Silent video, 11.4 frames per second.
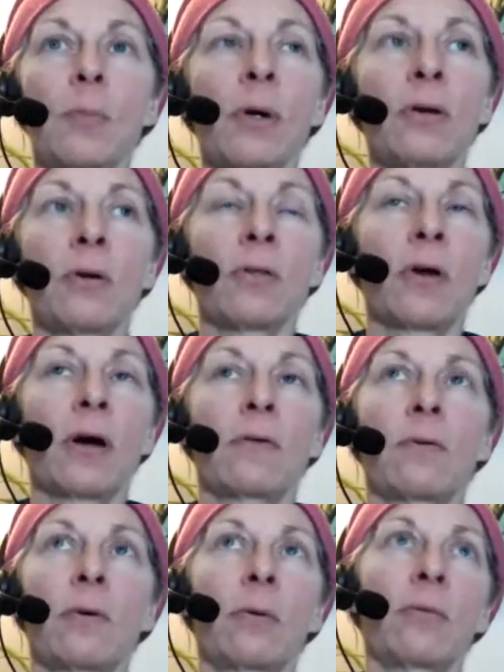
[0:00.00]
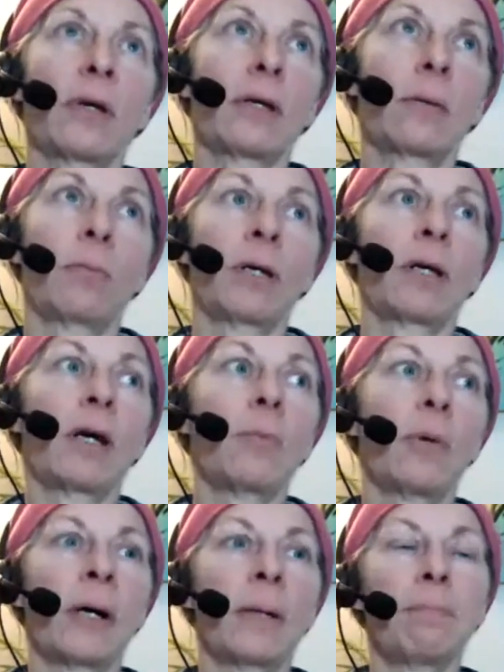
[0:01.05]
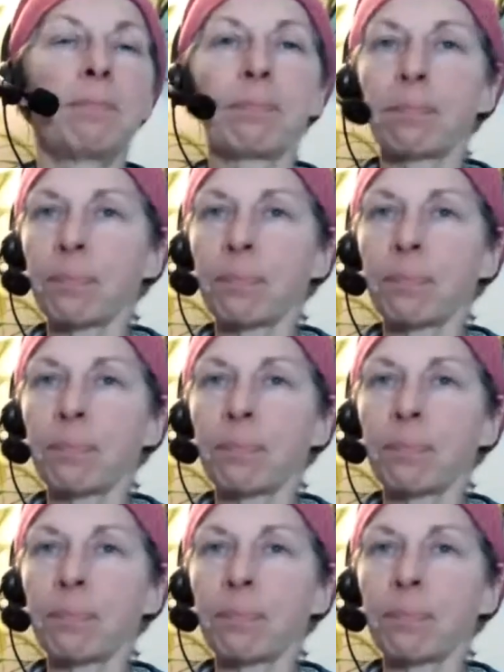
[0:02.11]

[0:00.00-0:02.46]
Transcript: on your thought forms. I can pick up on